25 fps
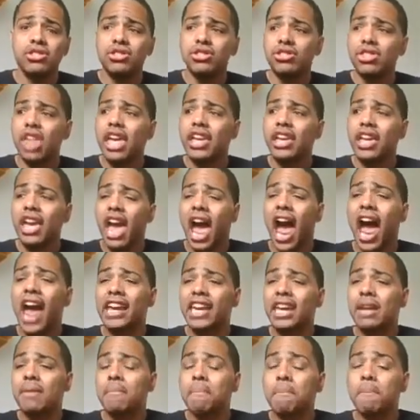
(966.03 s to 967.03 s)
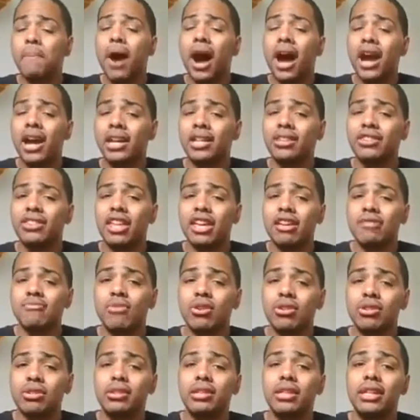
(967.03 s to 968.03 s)
They I can buy them
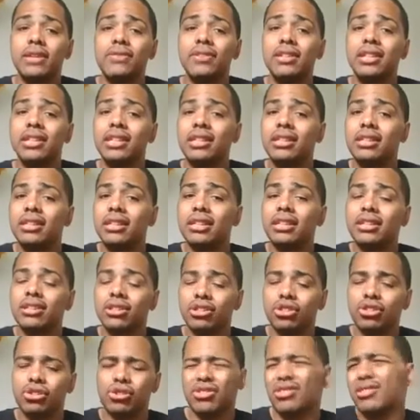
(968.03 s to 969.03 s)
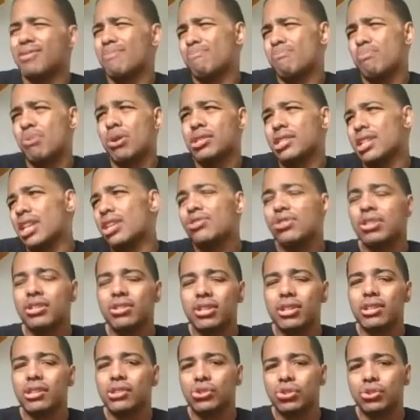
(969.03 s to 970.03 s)
on DVD, di- potentially
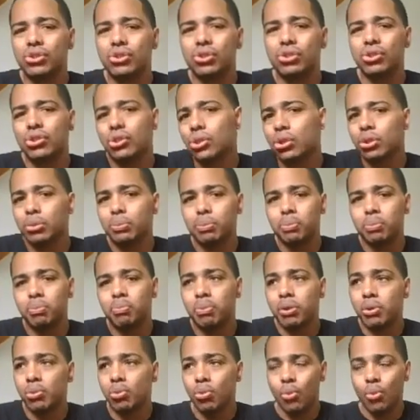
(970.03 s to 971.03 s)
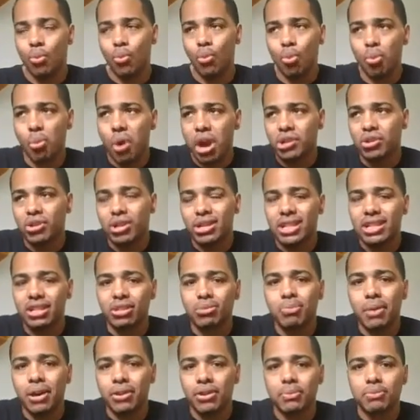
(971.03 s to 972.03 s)
digital. But why do I need to
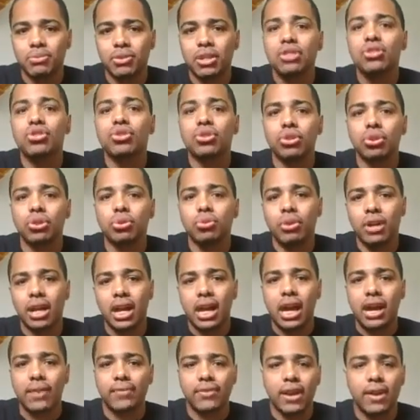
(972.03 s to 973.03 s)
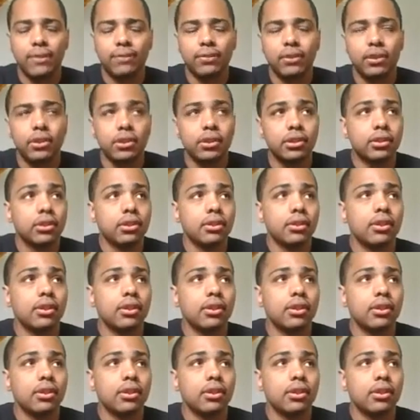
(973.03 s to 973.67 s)
buy them digital when I have Netflix?